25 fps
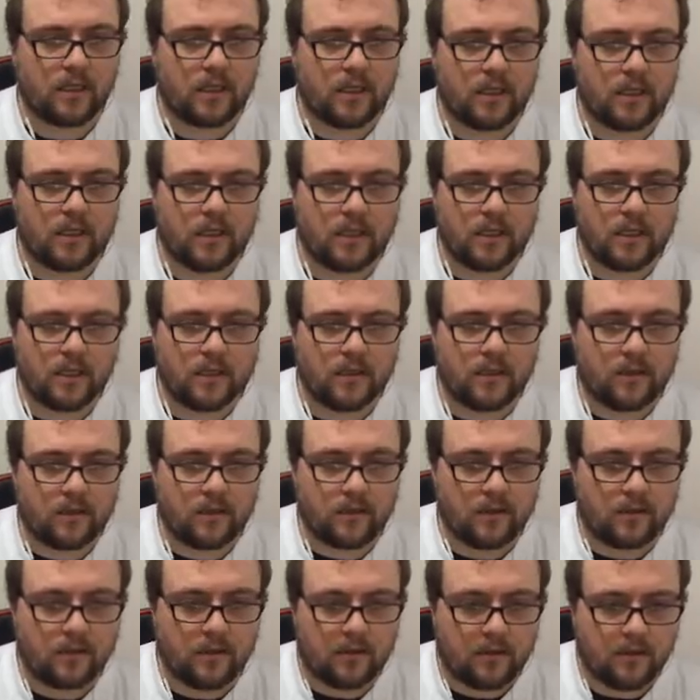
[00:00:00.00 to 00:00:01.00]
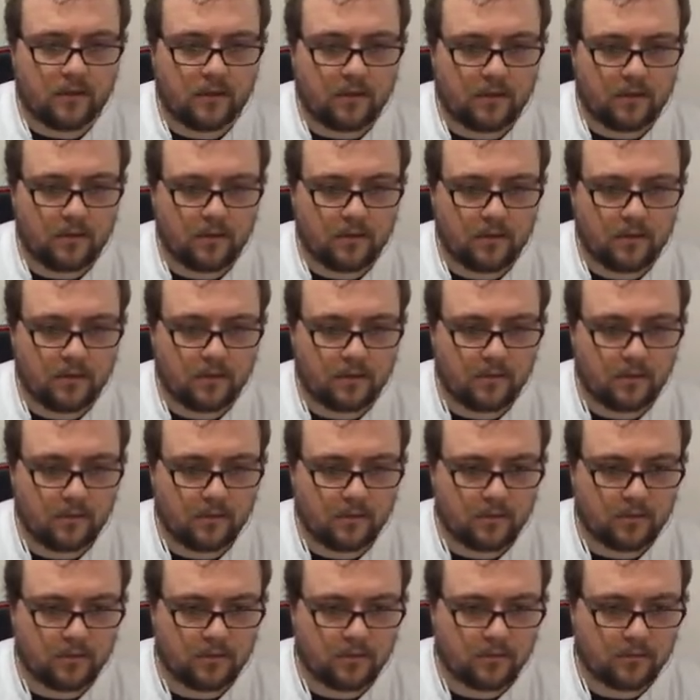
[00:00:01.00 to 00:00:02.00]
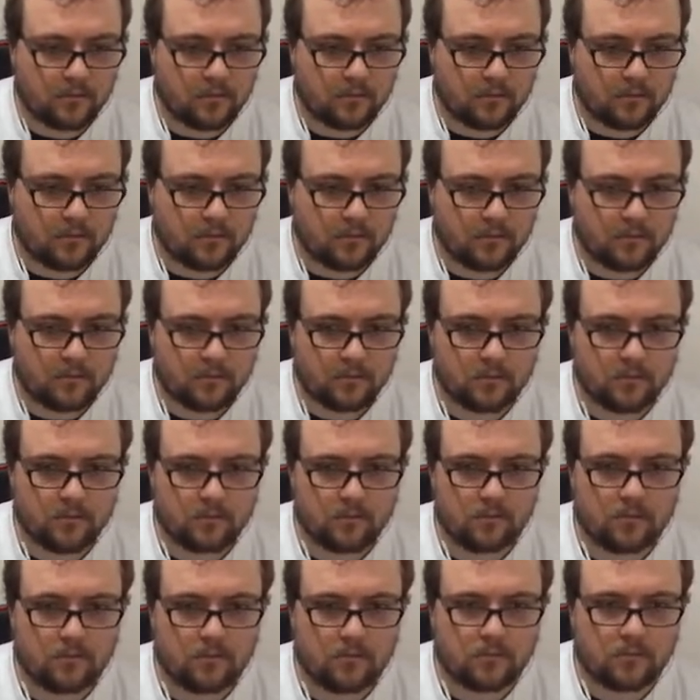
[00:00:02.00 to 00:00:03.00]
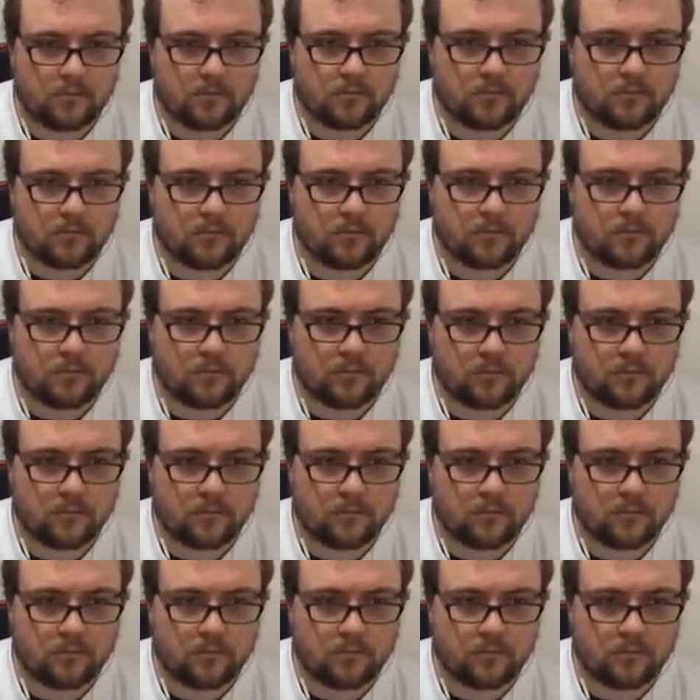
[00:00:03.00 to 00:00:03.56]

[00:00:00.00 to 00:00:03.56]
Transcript: Nobody speaks.